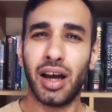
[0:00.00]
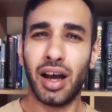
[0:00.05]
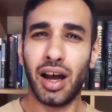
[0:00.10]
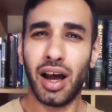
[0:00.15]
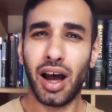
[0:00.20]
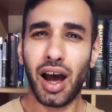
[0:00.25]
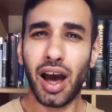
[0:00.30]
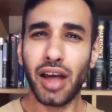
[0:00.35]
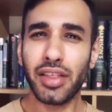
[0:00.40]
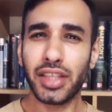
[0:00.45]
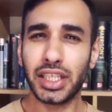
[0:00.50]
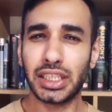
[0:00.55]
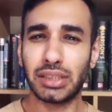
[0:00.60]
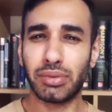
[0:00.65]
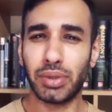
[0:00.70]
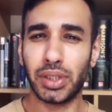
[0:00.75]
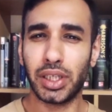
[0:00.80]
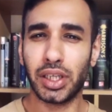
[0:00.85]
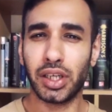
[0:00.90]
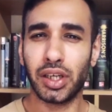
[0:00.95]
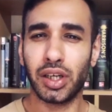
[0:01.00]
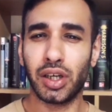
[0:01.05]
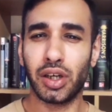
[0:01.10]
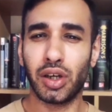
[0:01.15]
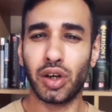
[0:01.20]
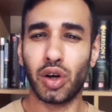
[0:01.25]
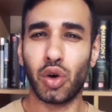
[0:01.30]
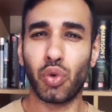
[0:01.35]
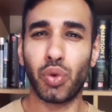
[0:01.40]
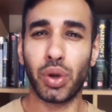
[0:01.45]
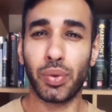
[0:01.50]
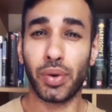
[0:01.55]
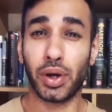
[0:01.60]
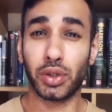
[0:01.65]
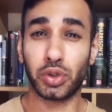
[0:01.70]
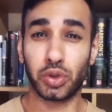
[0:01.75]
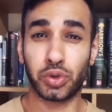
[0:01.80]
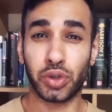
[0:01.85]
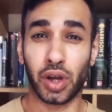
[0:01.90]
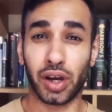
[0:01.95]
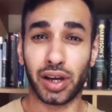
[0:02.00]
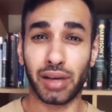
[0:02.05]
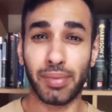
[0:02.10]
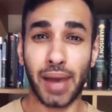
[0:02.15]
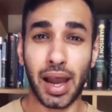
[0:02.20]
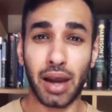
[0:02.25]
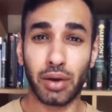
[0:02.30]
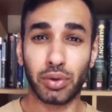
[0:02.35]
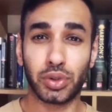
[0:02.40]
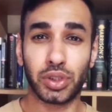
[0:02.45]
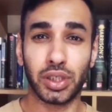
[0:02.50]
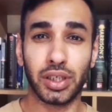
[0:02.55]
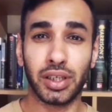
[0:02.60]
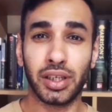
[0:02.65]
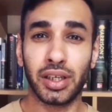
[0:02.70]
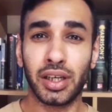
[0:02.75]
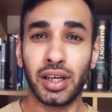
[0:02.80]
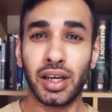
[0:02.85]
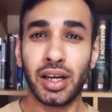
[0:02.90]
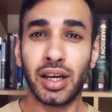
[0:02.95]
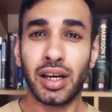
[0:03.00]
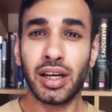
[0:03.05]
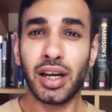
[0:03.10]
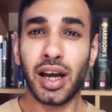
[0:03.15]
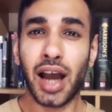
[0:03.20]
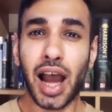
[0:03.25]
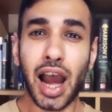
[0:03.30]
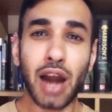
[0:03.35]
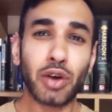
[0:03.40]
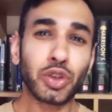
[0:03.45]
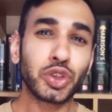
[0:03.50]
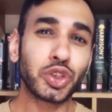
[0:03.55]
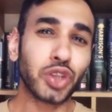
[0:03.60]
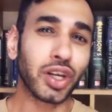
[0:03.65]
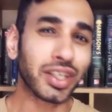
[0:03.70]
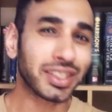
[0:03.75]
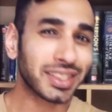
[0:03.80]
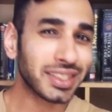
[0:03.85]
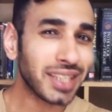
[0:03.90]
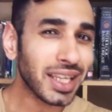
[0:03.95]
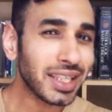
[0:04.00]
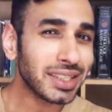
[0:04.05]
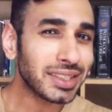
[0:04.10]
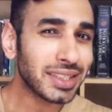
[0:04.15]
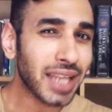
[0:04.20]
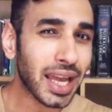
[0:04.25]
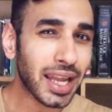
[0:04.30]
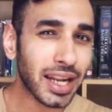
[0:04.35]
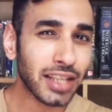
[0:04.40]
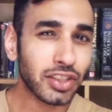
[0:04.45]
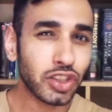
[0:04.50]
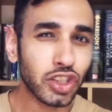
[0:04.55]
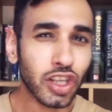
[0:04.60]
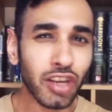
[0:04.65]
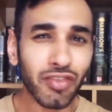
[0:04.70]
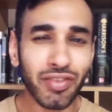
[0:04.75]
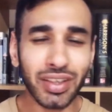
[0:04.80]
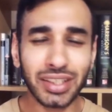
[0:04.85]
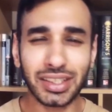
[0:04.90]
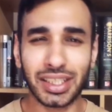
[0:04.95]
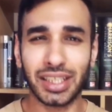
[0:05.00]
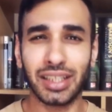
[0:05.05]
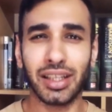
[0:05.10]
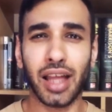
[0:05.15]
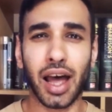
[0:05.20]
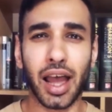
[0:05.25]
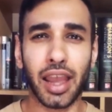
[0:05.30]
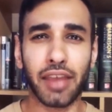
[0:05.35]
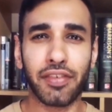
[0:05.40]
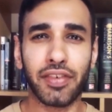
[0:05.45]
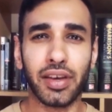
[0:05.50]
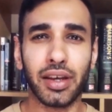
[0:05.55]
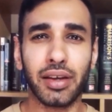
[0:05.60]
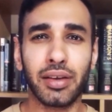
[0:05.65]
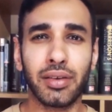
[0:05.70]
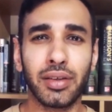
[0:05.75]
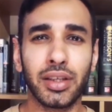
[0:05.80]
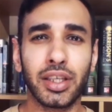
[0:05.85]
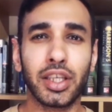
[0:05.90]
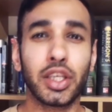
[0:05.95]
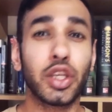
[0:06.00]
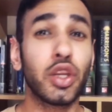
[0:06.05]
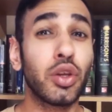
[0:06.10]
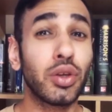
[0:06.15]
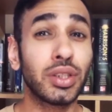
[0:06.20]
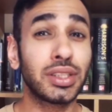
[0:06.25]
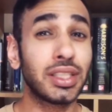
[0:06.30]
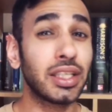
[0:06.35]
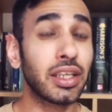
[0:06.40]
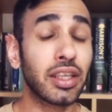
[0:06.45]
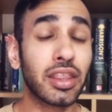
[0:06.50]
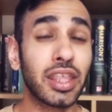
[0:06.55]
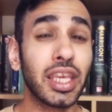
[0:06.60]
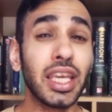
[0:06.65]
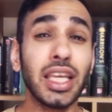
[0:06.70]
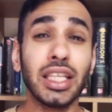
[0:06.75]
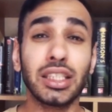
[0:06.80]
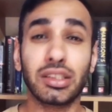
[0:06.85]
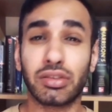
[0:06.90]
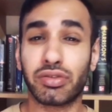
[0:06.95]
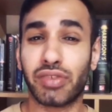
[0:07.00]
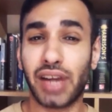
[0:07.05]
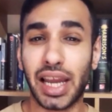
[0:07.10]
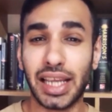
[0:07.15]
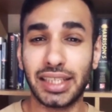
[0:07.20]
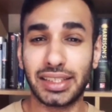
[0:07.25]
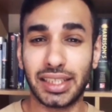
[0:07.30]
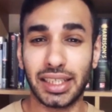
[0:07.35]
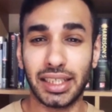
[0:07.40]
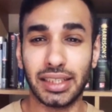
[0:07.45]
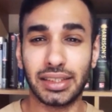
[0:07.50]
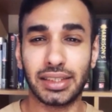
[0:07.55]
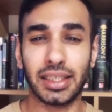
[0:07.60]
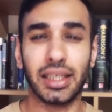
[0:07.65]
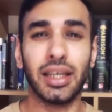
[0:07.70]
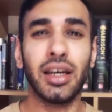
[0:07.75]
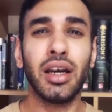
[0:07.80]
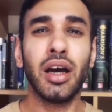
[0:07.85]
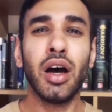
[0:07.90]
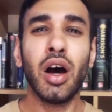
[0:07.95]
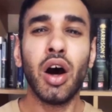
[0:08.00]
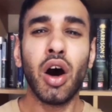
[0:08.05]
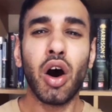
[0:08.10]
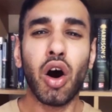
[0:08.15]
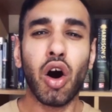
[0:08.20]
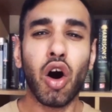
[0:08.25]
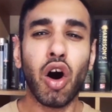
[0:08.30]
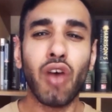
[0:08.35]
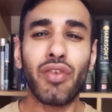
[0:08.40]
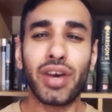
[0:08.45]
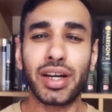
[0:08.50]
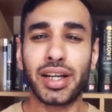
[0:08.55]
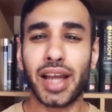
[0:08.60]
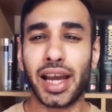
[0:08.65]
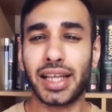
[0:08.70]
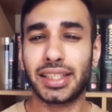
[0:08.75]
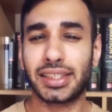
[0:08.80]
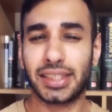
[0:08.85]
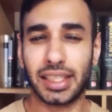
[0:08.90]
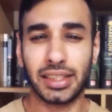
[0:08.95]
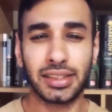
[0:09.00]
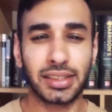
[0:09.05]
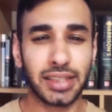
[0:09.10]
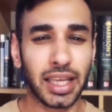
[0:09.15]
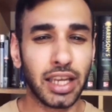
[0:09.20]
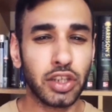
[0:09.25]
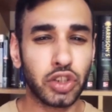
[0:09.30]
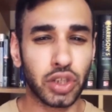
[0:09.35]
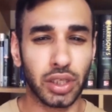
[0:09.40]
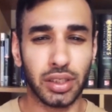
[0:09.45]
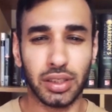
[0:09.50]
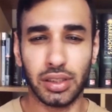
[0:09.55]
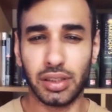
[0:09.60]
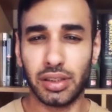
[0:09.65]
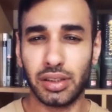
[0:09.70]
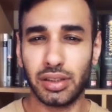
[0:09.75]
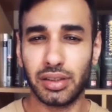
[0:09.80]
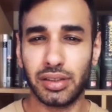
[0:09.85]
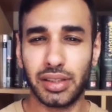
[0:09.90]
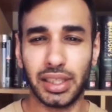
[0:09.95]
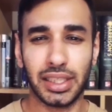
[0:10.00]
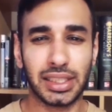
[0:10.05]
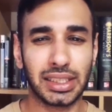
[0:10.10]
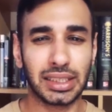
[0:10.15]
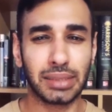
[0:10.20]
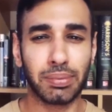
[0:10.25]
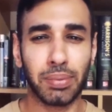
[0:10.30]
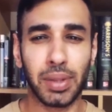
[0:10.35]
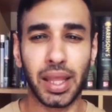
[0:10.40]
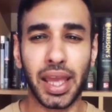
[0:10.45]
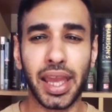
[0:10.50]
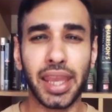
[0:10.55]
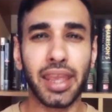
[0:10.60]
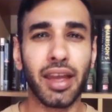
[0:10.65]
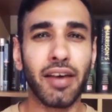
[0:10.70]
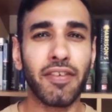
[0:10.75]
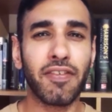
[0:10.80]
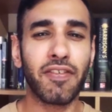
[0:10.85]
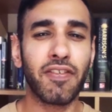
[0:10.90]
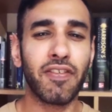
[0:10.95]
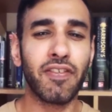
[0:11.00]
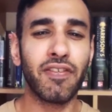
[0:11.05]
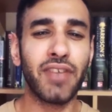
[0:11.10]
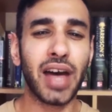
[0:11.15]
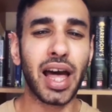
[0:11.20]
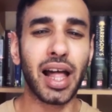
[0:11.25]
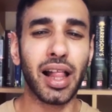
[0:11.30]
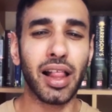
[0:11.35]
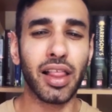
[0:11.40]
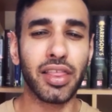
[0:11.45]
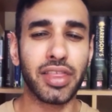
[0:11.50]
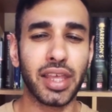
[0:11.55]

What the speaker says: On this video, we want to talk about our success and achievements in life using these phrases: overnight sensation, display of wealth,